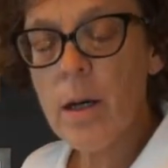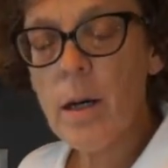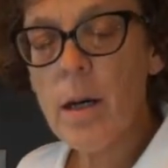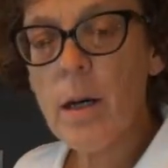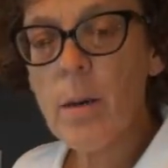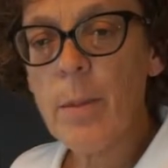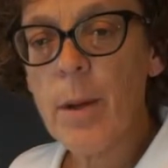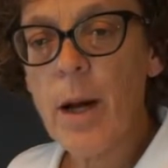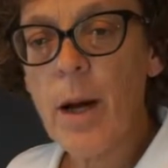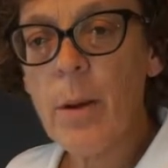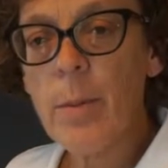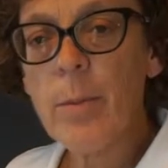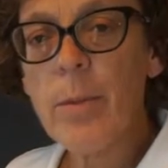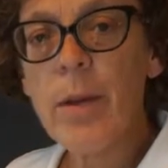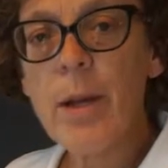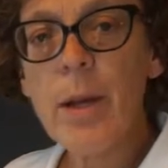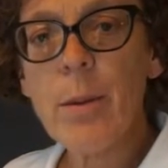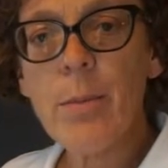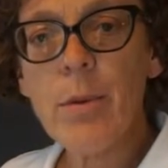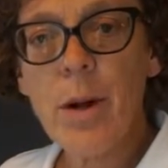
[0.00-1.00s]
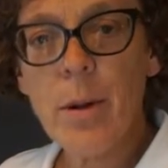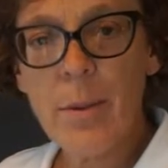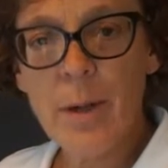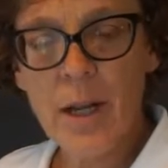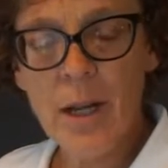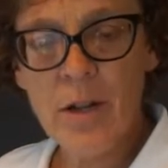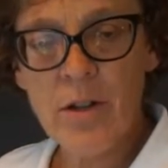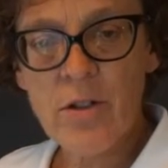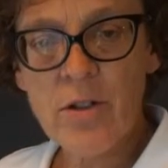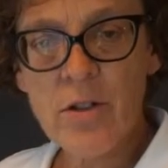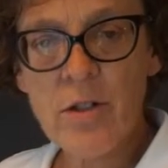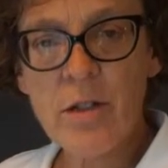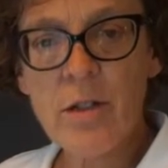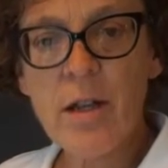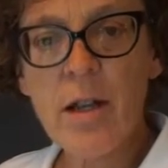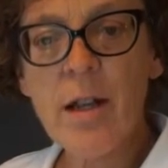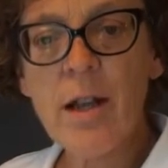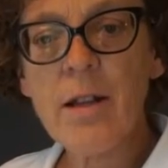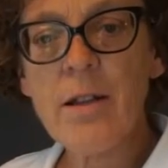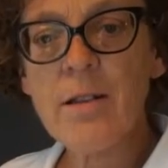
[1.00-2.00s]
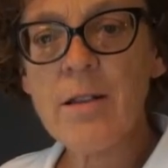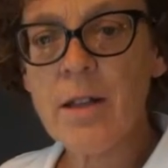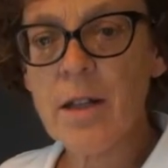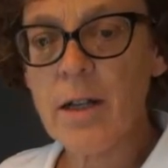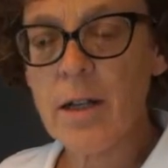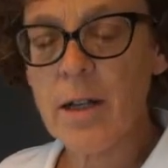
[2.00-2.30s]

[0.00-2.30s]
about plant propagation and seed